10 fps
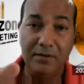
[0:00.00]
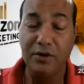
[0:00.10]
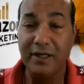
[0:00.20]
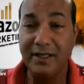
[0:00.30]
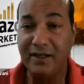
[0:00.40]

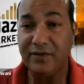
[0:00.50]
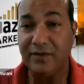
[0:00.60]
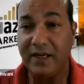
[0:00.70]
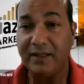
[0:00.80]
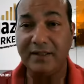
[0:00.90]
put it in
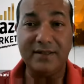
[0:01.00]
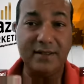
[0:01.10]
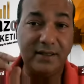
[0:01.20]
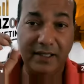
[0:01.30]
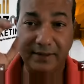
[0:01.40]

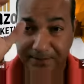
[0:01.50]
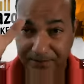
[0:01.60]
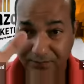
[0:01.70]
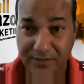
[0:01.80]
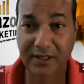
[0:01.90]
Frankenstein,
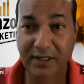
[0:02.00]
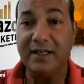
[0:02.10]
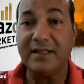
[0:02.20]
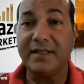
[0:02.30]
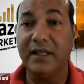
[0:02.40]

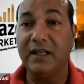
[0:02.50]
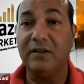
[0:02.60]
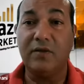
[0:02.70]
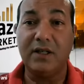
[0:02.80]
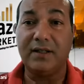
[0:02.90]
get a
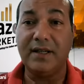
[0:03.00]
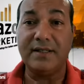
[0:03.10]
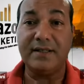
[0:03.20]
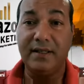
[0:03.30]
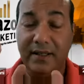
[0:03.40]
single word
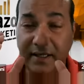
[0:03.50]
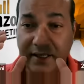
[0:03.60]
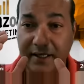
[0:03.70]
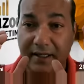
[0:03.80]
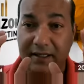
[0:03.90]
list,
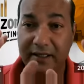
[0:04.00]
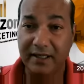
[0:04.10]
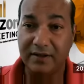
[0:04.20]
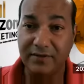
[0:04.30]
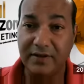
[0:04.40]

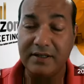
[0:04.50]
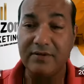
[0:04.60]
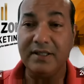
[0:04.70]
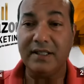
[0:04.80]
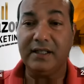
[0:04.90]
get a
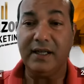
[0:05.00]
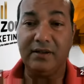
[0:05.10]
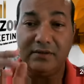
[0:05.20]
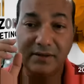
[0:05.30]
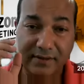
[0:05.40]
frequency
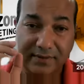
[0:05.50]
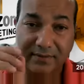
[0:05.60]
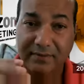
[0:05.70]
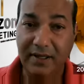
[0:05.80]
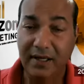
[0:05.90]
count,
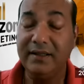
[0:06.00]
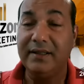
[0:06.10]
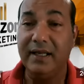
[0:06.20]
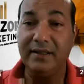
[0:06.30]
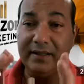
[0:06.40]

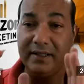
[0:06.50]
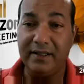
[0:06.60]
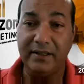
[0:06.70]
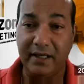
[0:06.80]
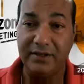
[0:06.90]
and then
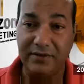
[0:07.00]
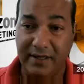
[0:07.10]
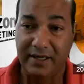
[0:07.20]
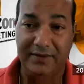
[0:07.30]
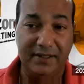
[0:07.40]
there you
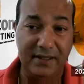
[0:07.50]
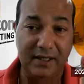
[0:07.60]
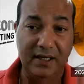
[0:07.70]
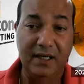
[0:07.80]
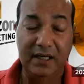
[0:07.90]
have it,
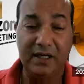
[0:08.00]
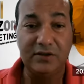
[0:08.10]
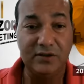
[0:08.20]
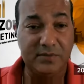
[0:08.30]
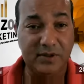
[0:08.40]
how
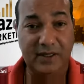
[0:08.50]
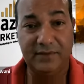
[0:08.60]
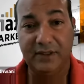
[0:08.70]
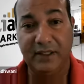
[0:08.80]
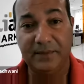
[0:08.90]
to put
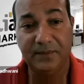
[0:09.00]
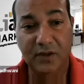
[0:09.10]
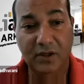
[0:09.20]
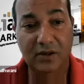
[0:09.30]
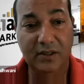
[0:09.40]
everything.
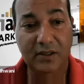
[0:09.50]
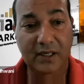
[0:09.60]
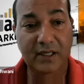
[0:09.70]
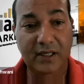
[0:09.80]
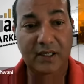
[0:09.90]
Okay,
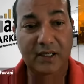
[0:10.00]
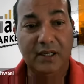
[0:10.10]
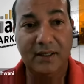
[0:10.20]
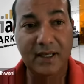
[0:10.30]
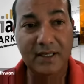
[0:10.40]

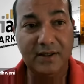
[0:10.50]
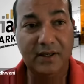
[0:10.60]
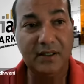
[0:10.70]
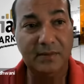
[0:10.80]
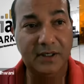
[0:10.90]
but let's
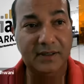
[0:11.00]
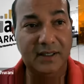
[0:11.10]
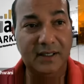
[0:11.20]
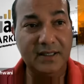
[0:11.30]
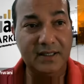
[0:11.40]
talk about the
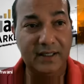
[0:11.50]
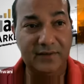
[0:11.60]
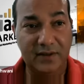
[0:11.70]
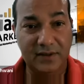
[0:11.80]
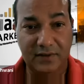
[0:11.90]
listing
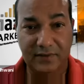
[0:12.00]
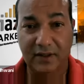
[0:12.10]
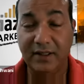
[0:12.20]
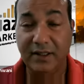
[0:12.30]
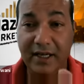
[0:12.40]
first of
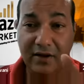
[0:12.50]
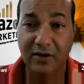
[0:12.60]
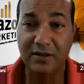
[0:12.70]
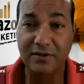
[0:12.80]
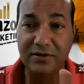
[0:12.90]
all. In
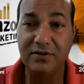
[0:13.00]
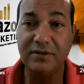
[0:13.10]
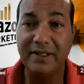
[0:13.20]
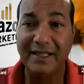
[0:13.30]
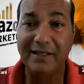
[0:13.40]
order to
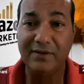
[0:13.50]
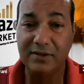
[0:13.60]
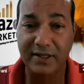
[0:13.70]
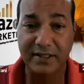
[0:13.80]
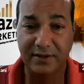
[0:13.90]
do
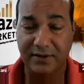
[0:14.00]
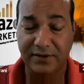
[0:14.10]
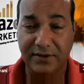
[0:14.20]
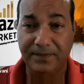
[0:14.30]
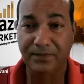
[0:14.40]
keyword
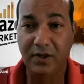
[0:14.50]
research,